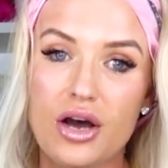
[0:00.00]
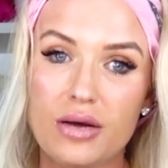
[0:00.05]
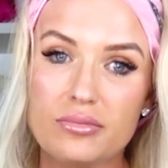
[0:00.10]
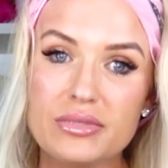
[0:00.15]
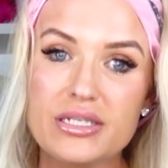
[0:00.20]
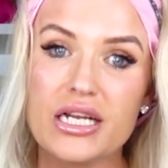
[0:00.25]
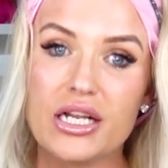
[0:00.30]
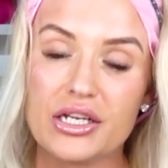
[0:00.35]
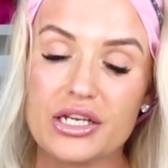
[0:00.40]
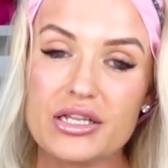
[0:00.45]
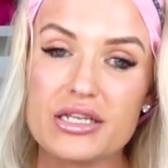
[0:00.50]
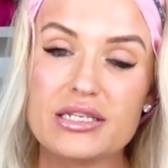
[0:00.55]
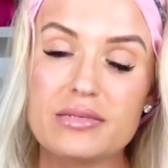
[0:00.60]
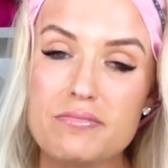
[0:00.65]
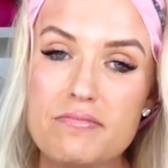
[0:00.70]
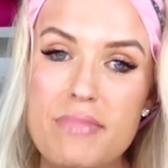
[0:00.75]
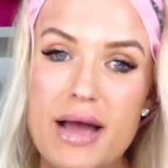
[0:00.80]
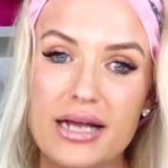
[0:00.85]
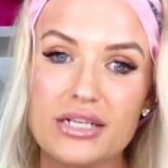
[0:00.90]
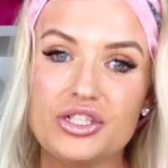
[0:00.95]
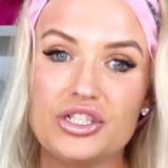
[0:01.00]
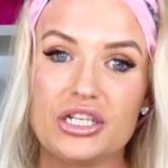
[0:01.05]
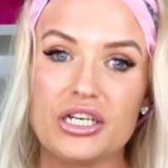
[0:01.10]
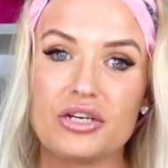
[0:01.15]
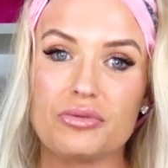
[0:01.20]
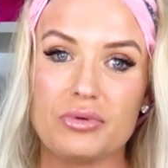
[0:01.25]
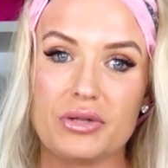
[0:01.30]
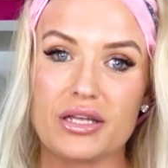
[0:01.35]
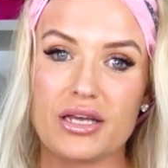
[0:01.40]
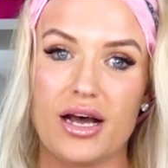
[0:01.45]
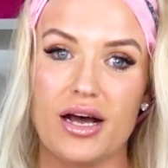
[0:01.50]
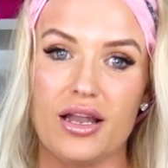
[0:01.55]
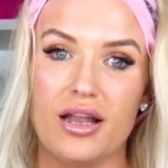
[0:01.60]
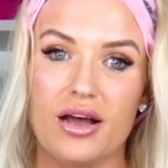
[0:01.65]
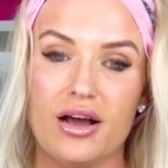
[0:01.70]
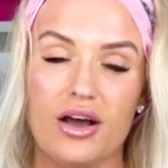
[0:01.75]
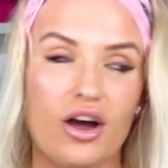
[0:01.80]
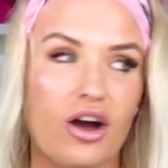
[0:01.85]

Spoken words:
I'm telling you, there's magic with color.